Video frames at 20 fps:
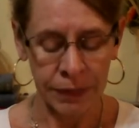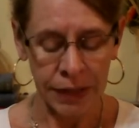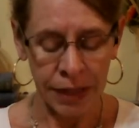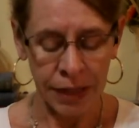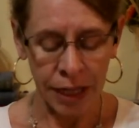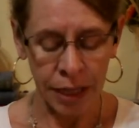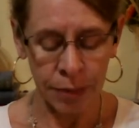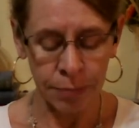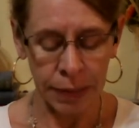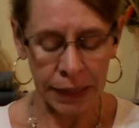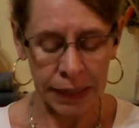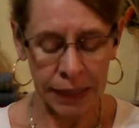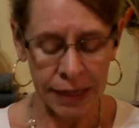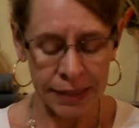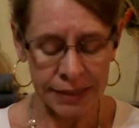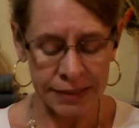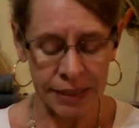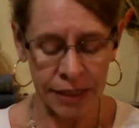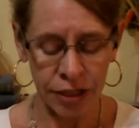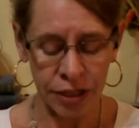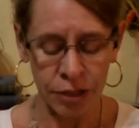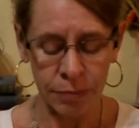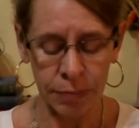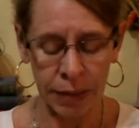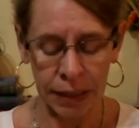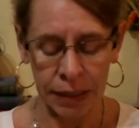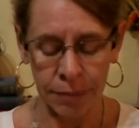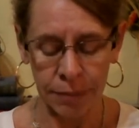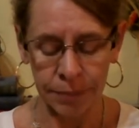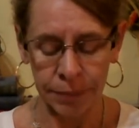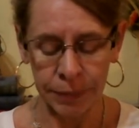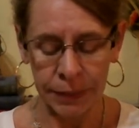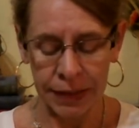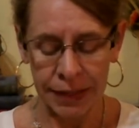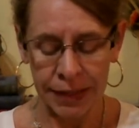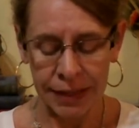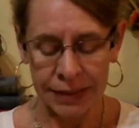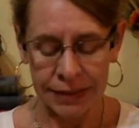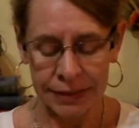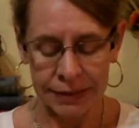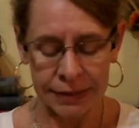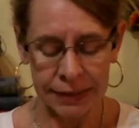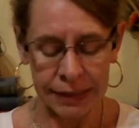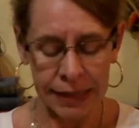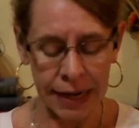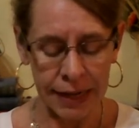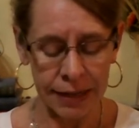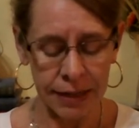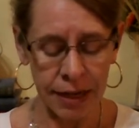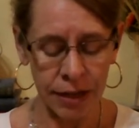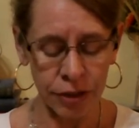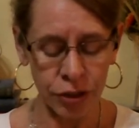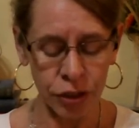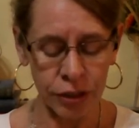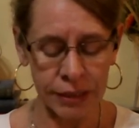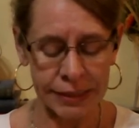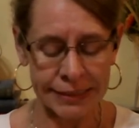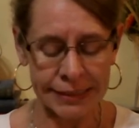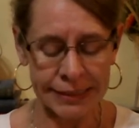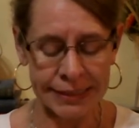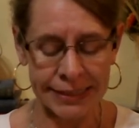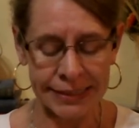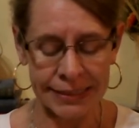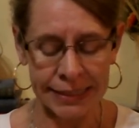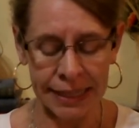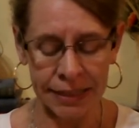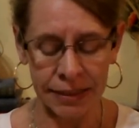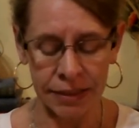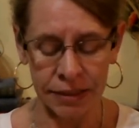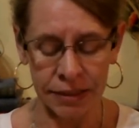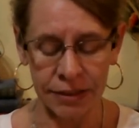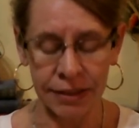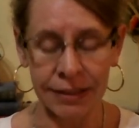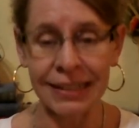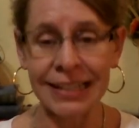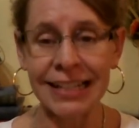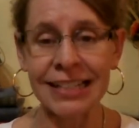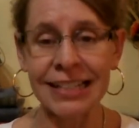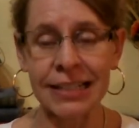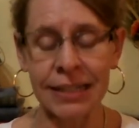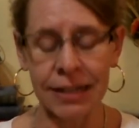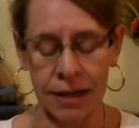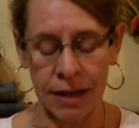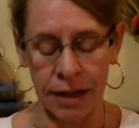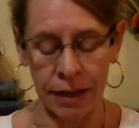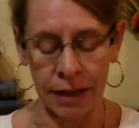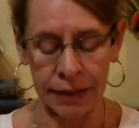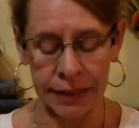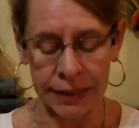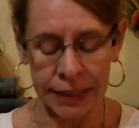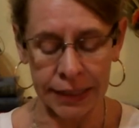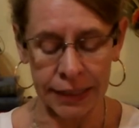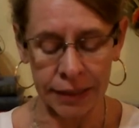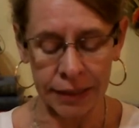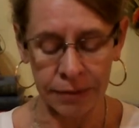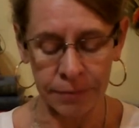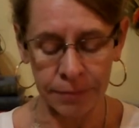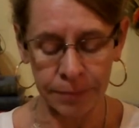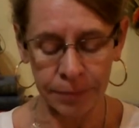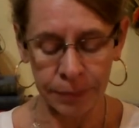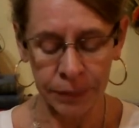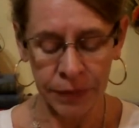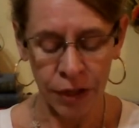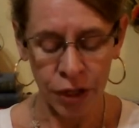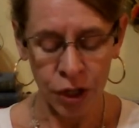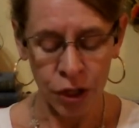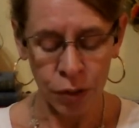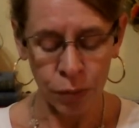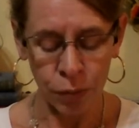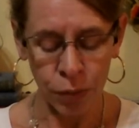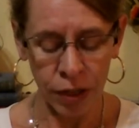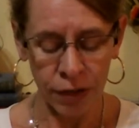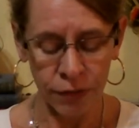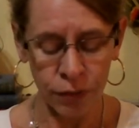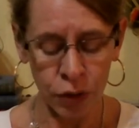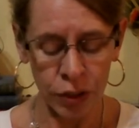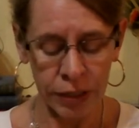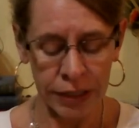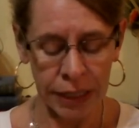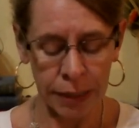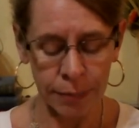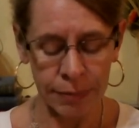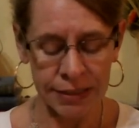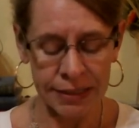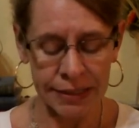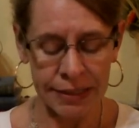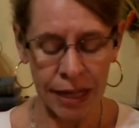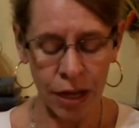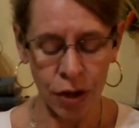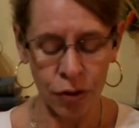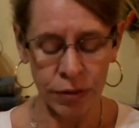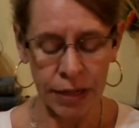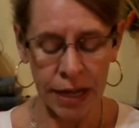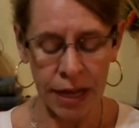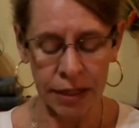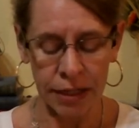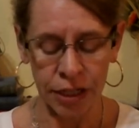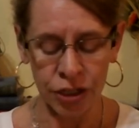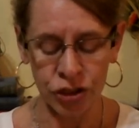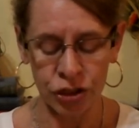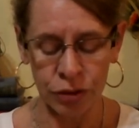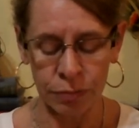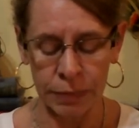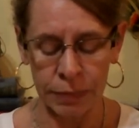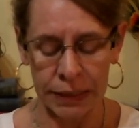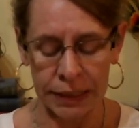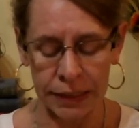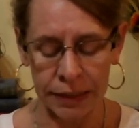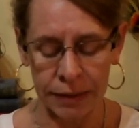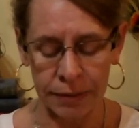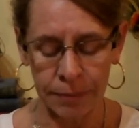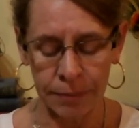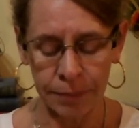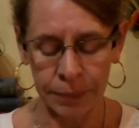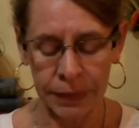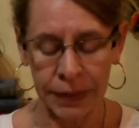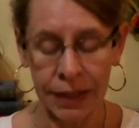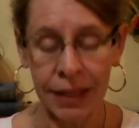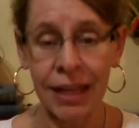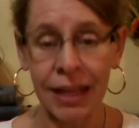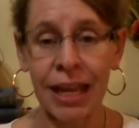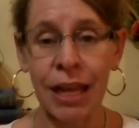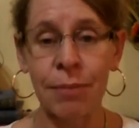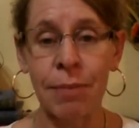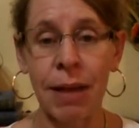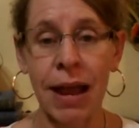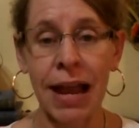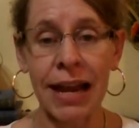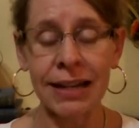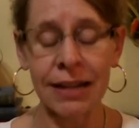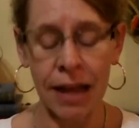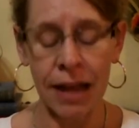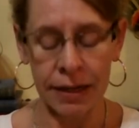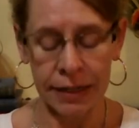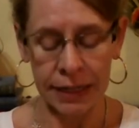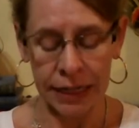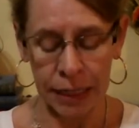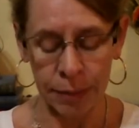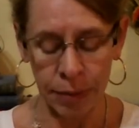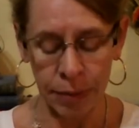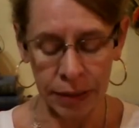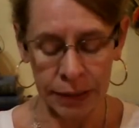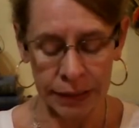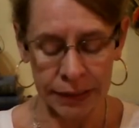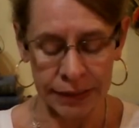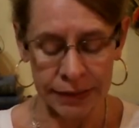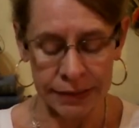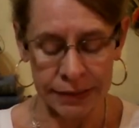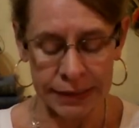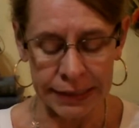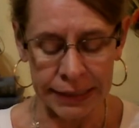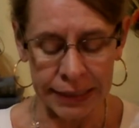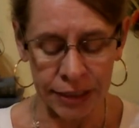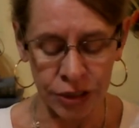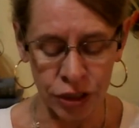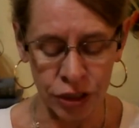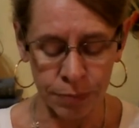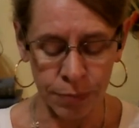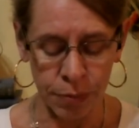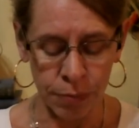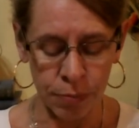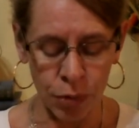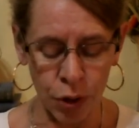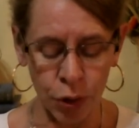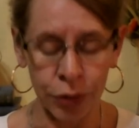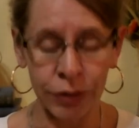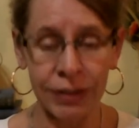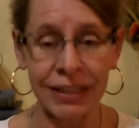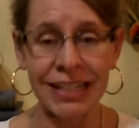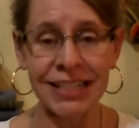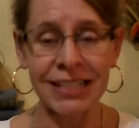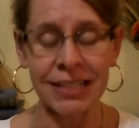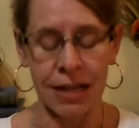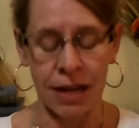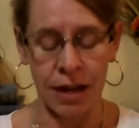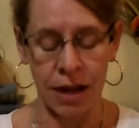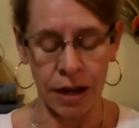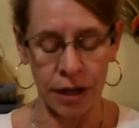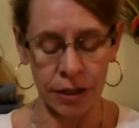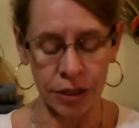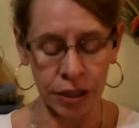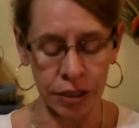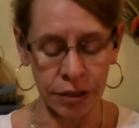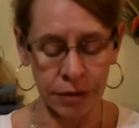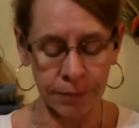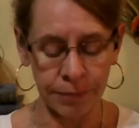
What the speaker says: And Balak said unto Balaam, Did I not earnestly send unto thee to call thee? Wherefore camest thou not unto me? Am I not able indeed to promote thee to honor?